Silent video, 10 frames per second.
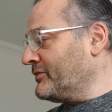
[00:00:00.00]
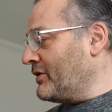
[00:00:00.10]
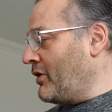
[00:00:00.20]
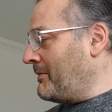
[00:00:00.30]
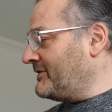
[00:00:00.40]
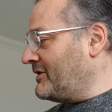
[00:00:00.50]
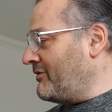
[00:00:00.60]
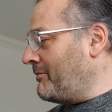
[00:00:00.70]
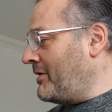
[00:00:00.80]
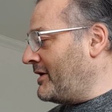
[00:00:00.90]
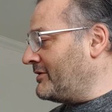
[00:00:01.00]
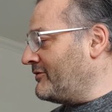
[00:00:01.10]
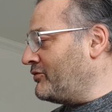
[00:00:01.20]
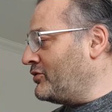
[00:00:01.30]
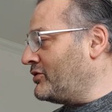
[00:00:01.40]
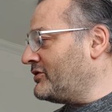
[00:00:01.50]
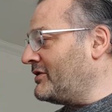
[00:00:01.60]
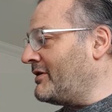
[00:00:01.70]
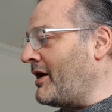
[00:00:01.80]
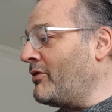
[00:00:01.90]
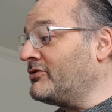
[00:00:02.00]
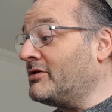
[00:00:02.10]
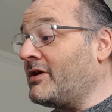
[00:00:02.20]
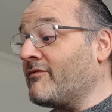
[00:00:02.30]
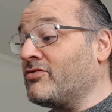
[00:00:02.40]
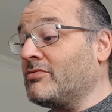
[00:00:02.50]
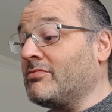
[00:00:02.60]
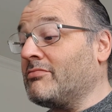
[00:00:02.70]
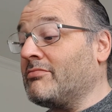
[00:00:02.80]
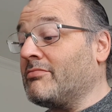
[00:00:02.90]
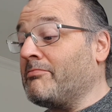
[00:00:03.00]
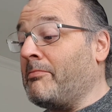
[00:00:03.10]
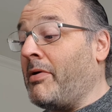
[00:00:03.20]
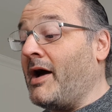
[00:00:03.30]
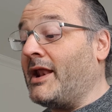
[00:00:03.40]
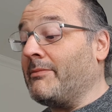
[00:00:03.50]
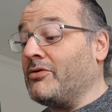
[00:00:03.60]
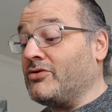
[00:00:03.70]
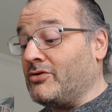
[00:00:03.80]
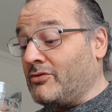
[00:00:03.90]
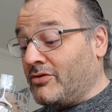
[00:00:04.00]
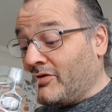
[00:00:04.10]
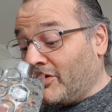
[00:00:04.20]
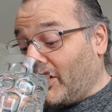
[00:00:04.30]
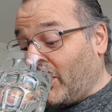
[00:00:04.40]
Got myself a pint of water. I was going to have pineapple juice,